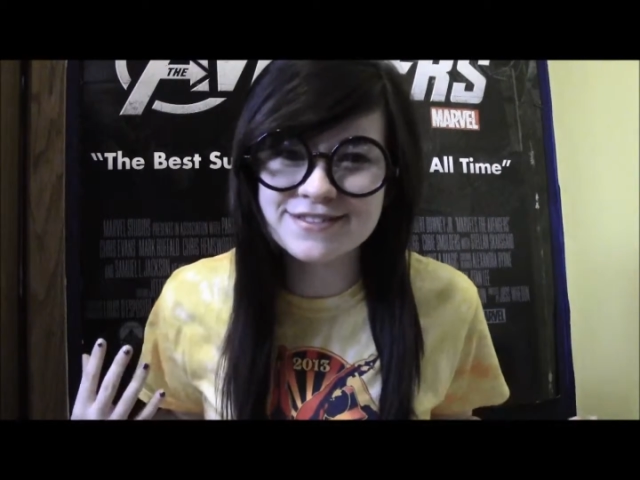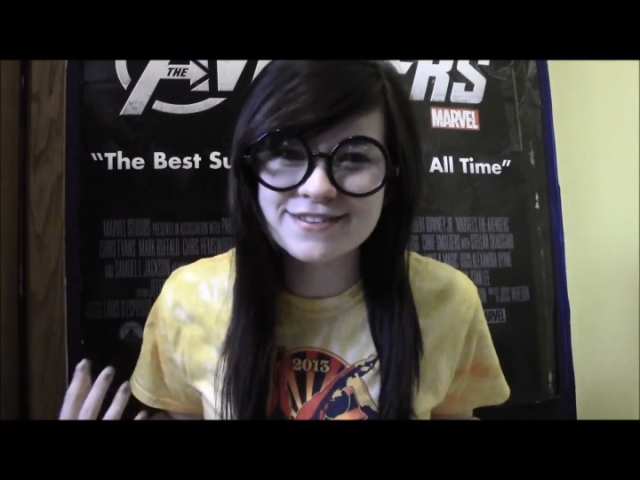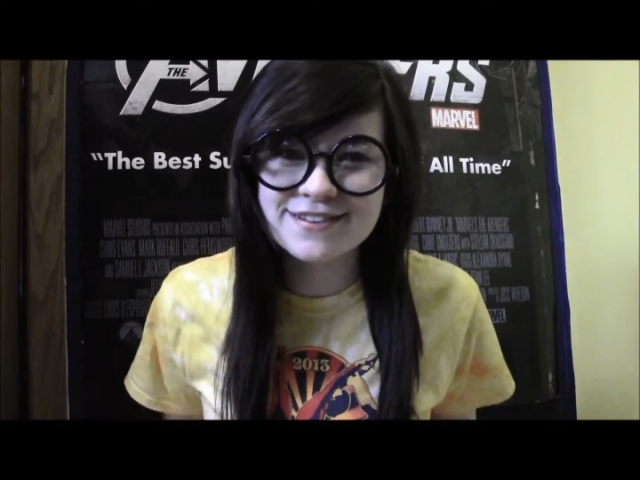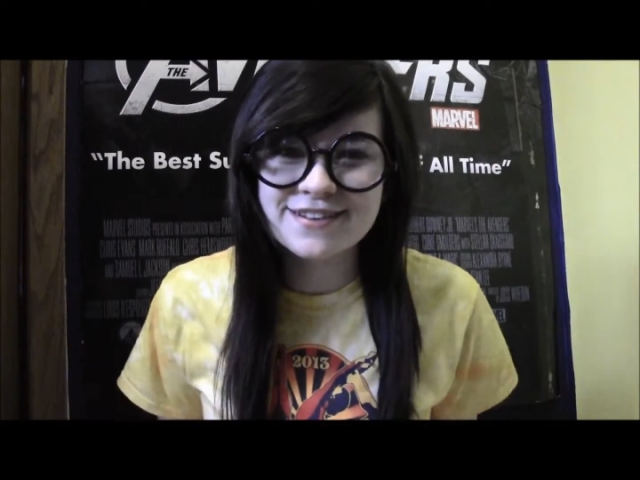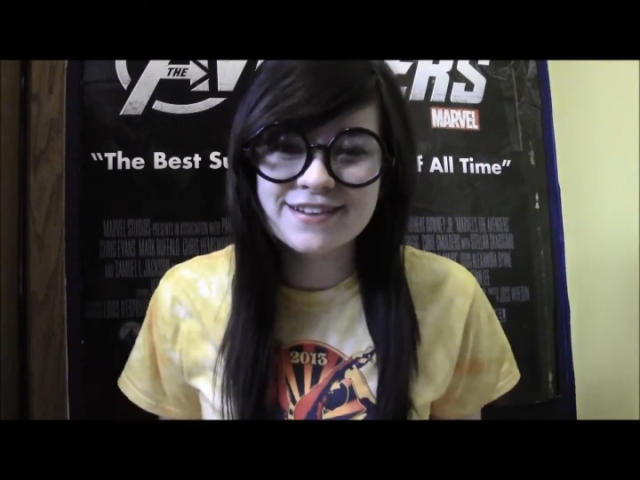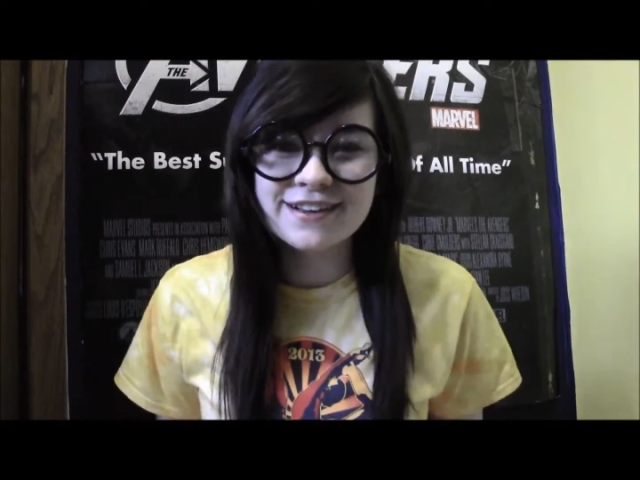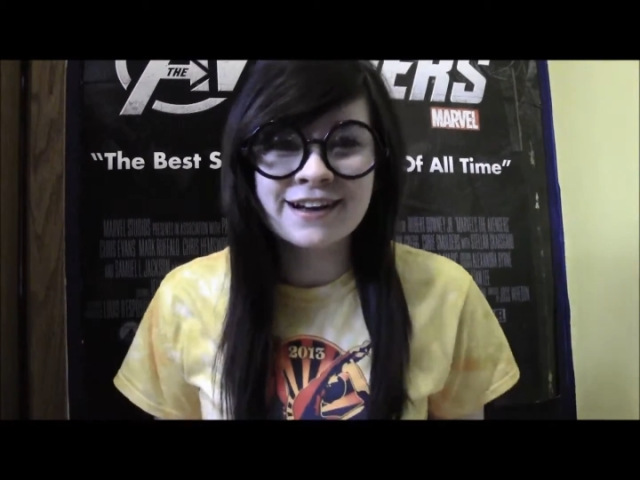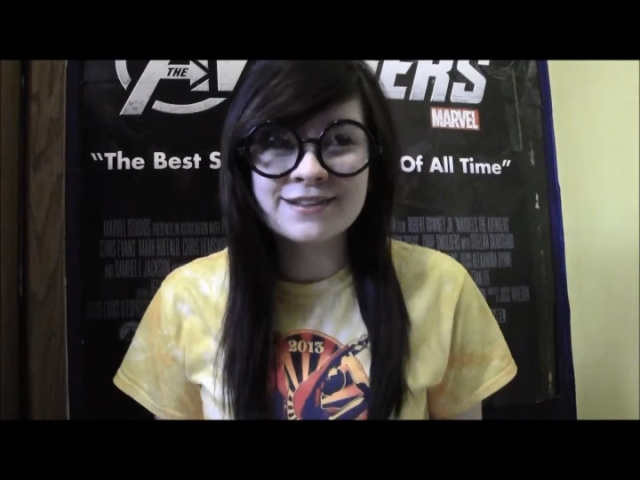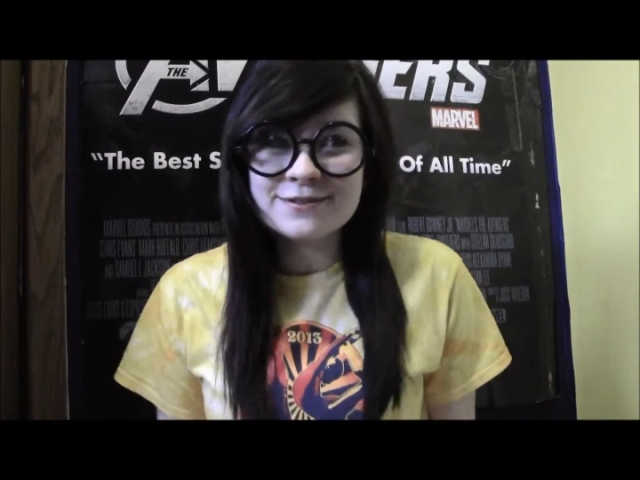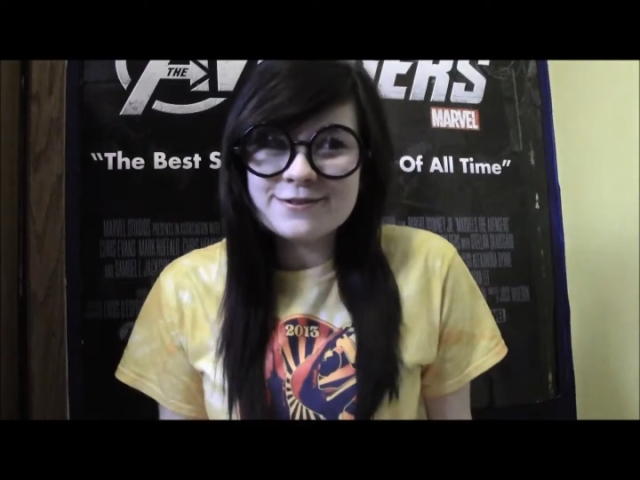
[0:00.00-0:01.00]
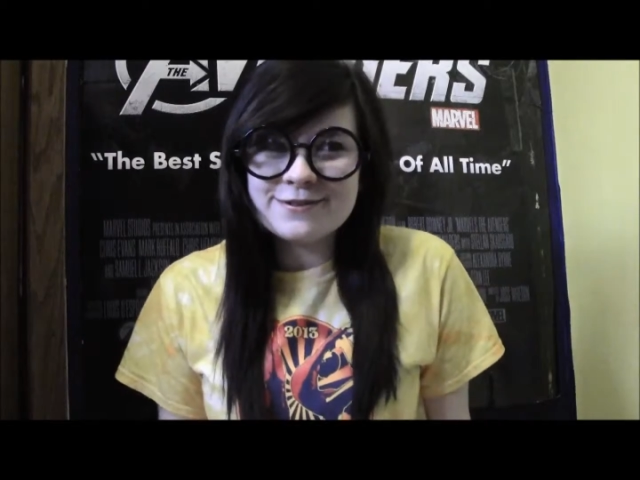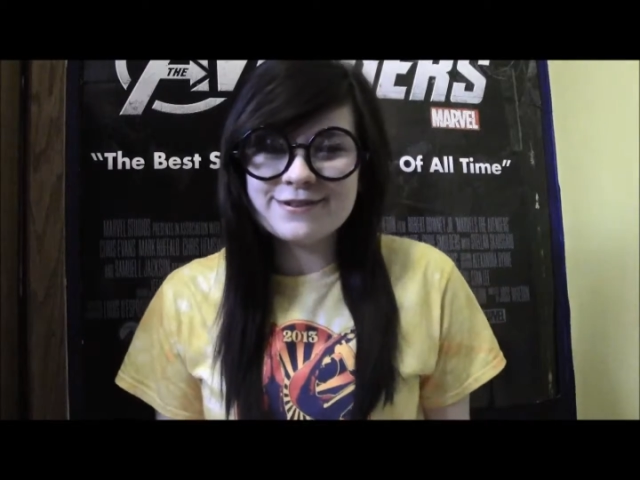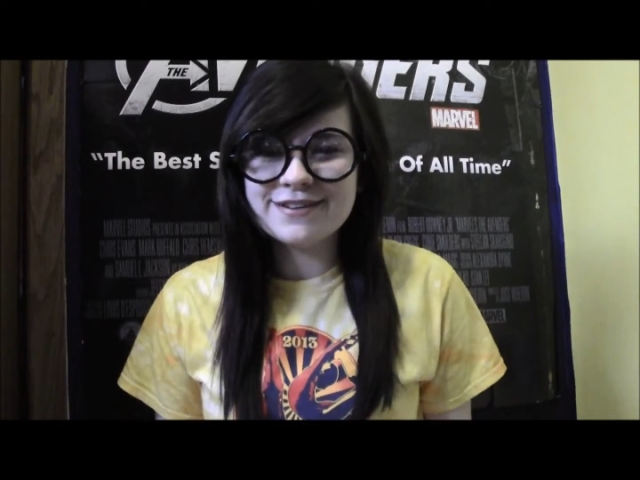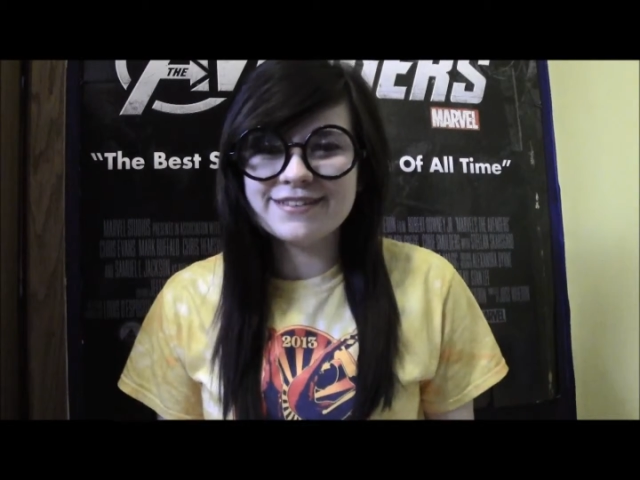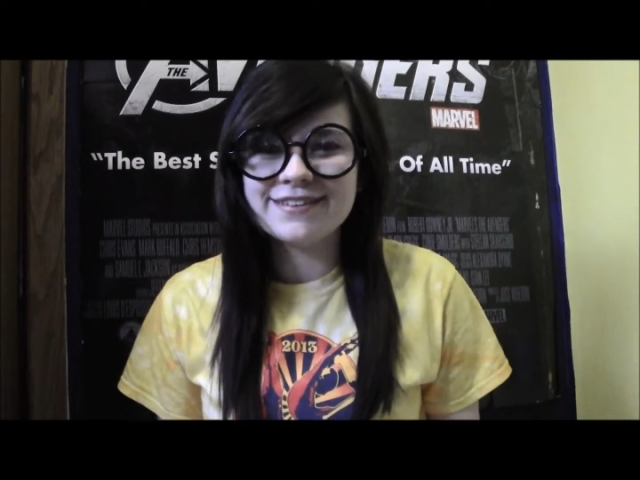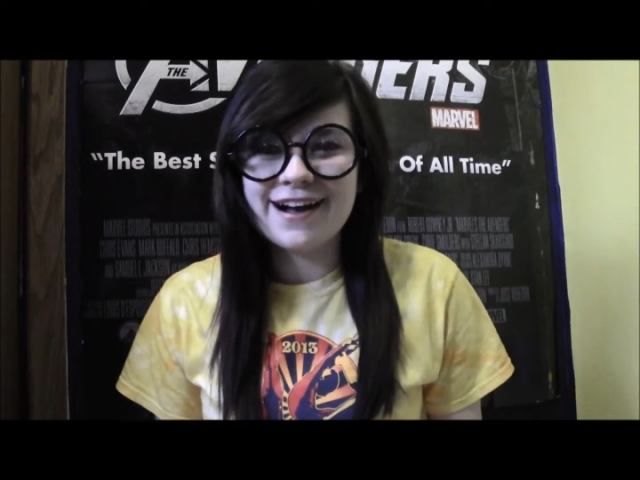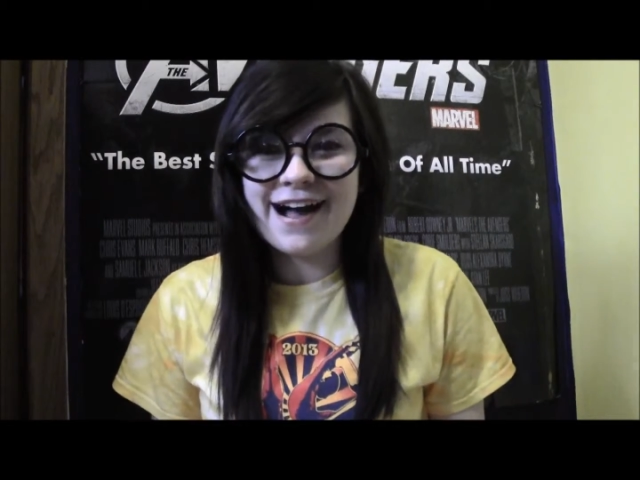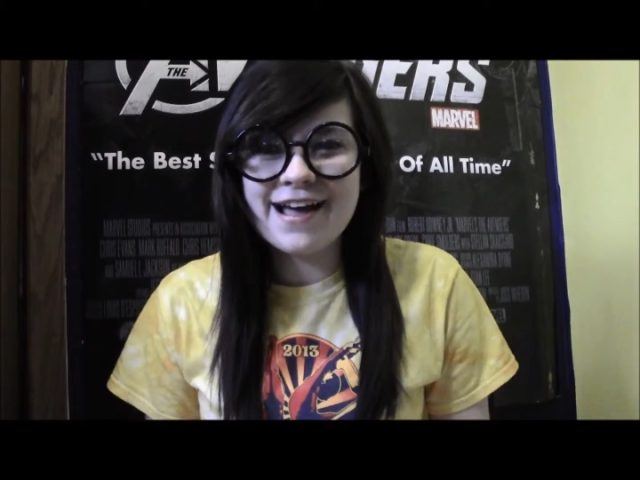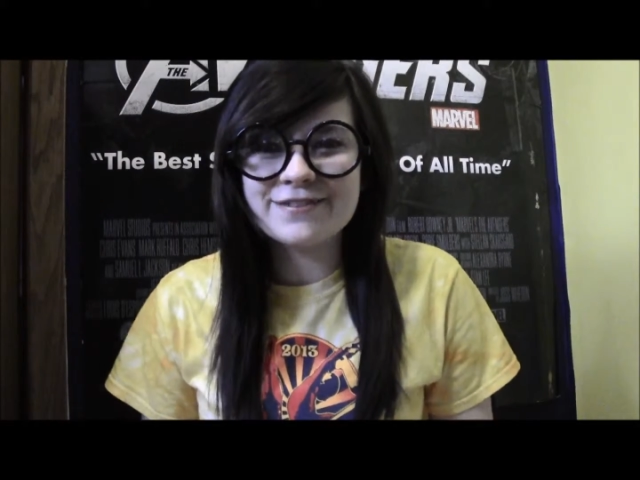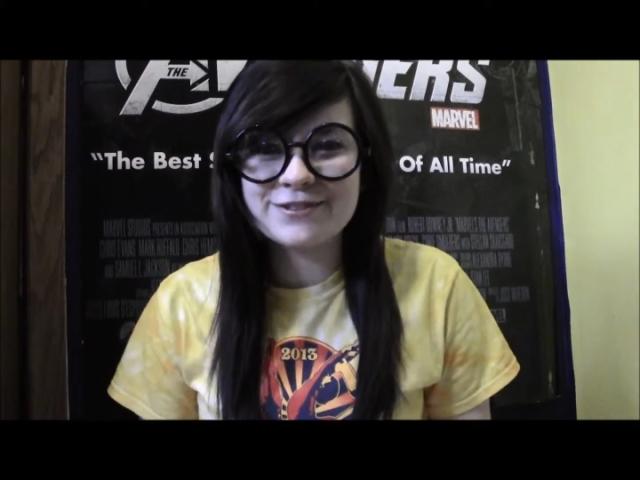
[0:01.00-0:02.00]
because ooh,
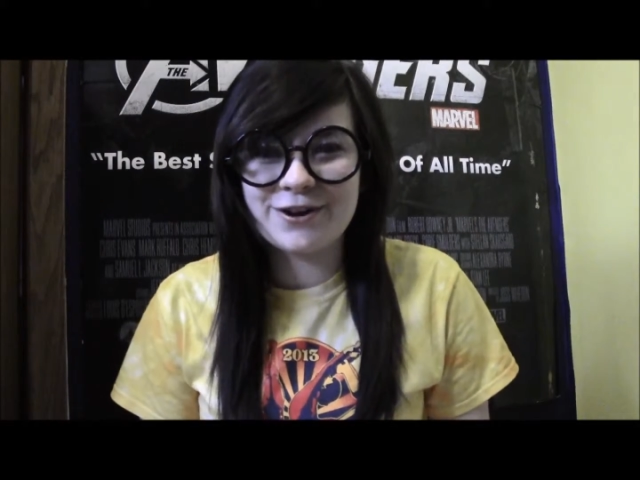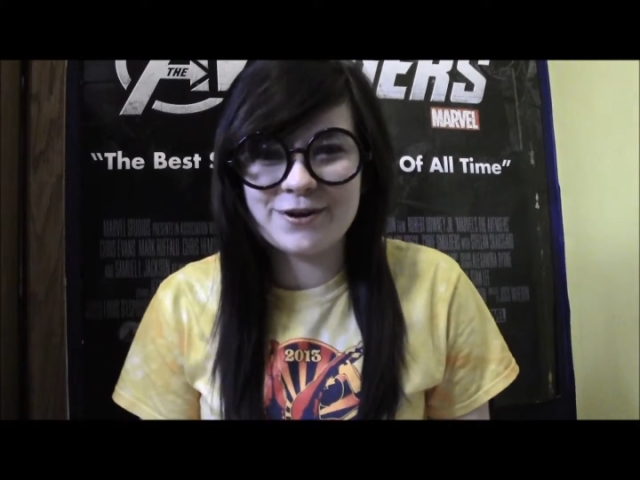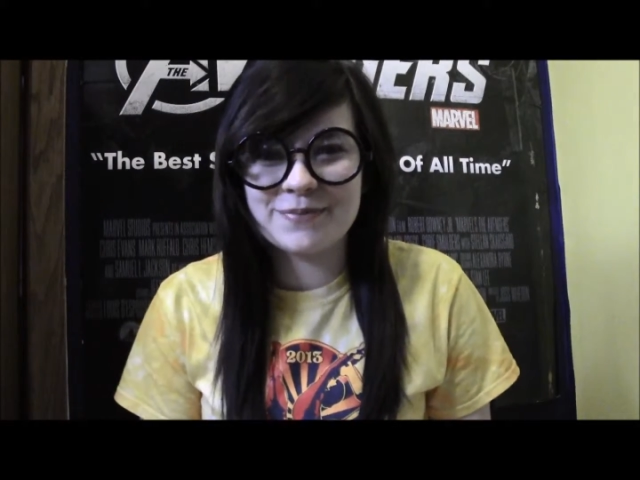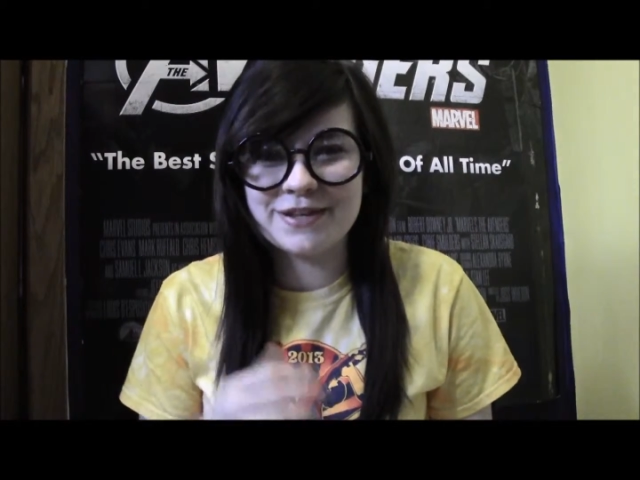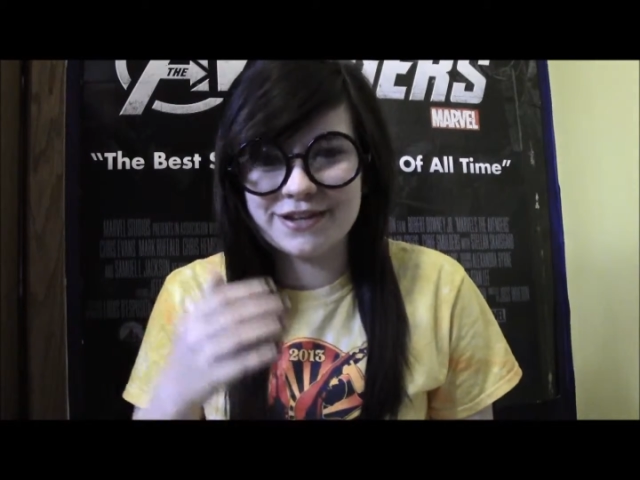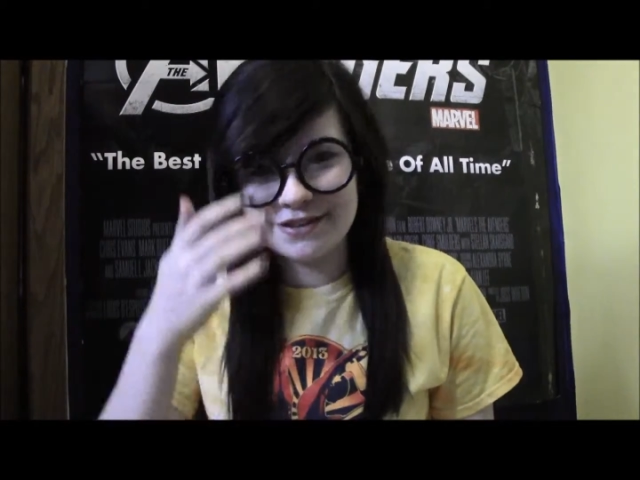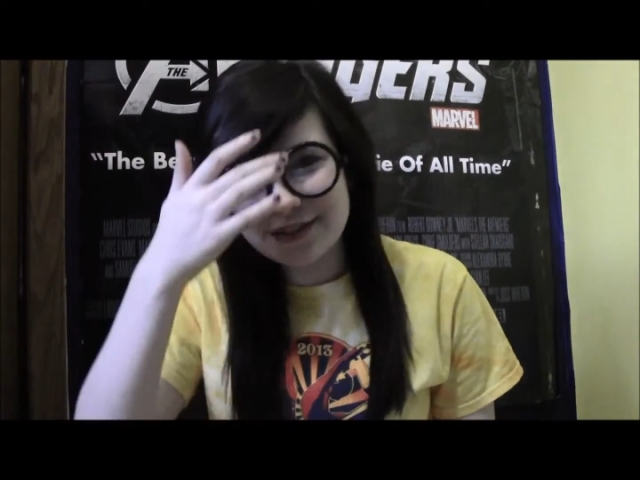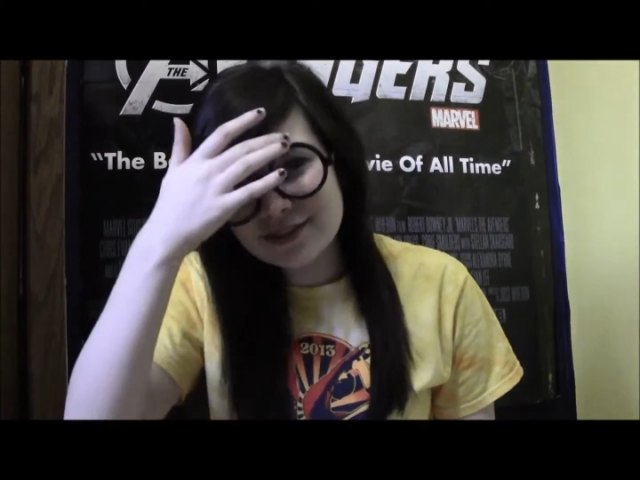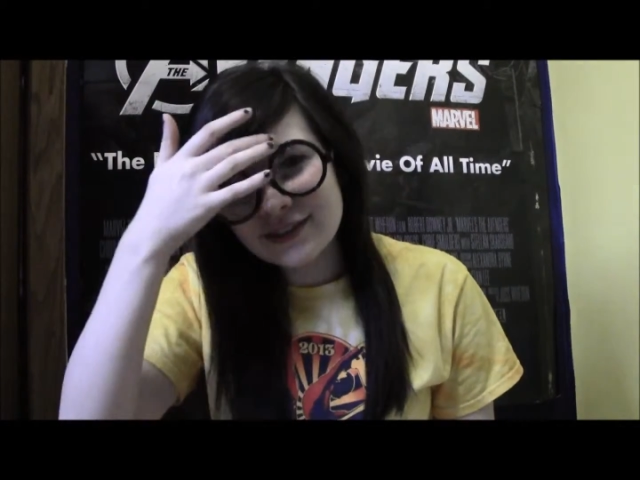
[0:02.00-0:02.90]
I have strong opinions.